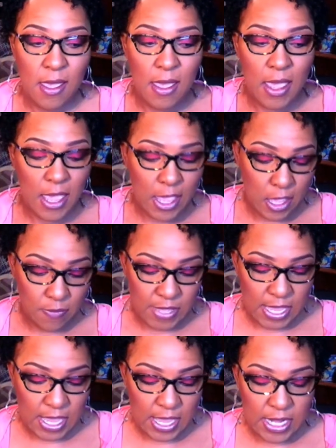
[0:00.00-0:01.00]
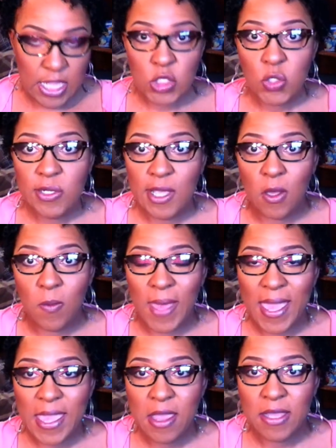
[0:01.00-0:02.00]
Um, and as you know,
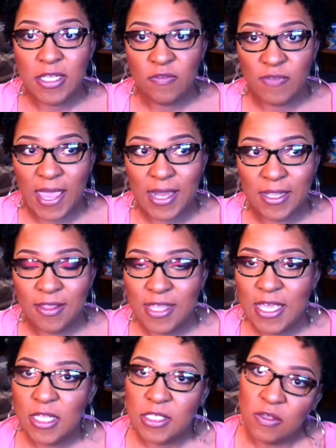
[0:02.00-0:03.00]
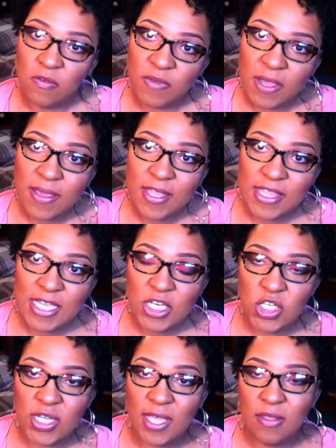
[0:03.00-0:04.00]
my hair is fine and thin, so very thick
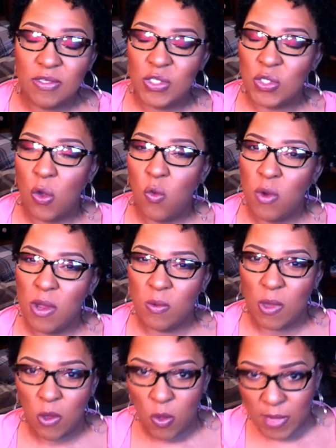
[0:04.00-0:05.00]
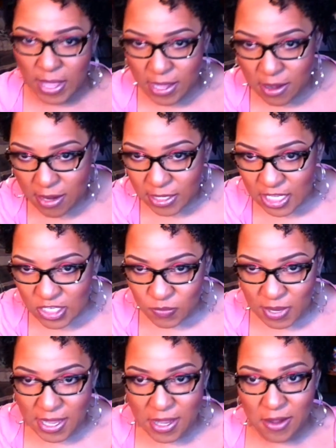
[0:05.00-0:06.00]
gels don't work well with my hair. It leaves
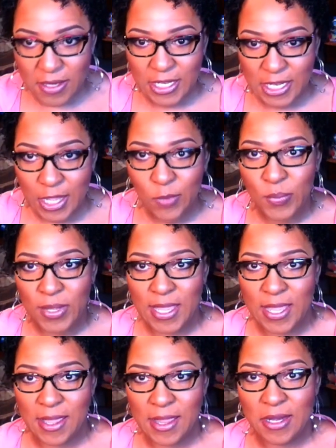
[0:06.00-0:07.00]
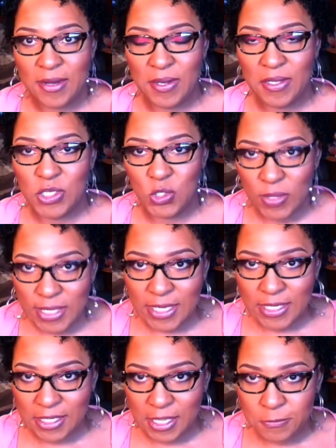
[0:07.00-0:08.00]
my hair limp and stringy
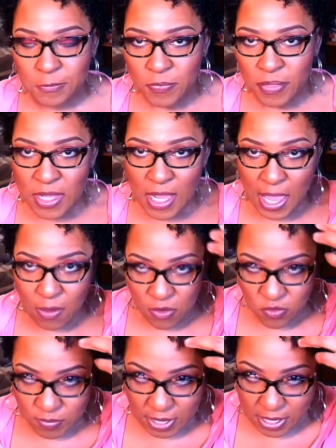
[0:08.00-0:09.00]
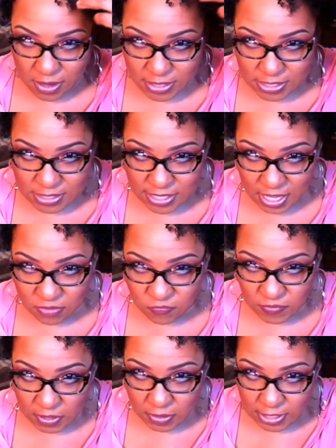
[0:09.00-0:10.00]
looking. However, my hair does not
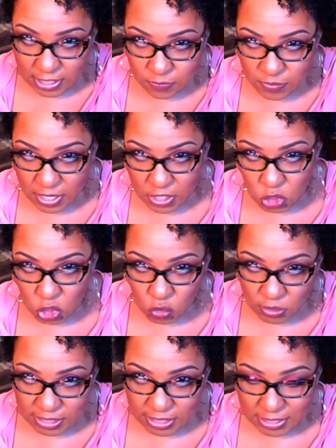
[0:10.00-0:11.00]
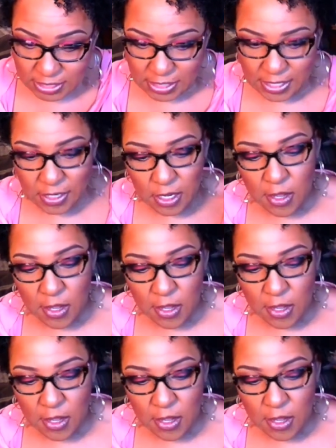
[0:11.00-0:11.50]
feel limp and stringy looking.